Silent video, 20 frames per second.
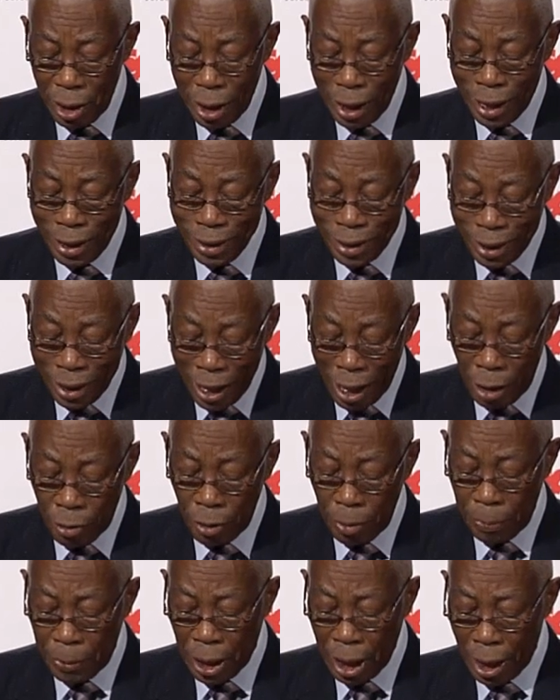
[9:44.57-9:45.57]
and
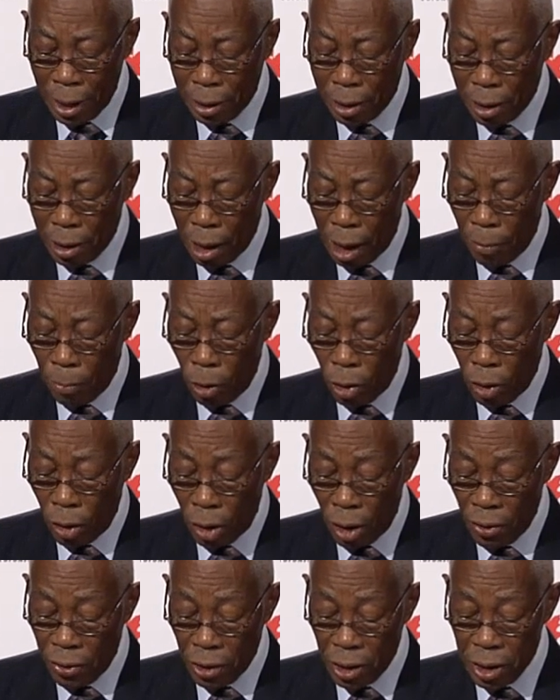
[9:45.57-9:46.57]
CARIBCAN, among
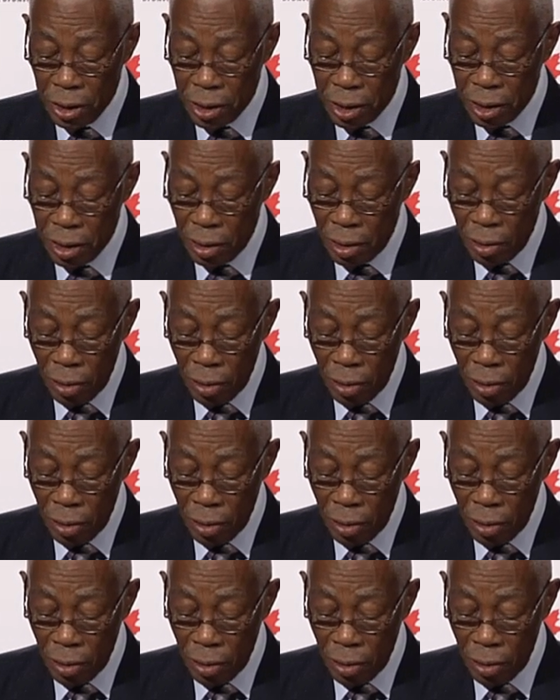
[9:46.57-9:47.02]
others,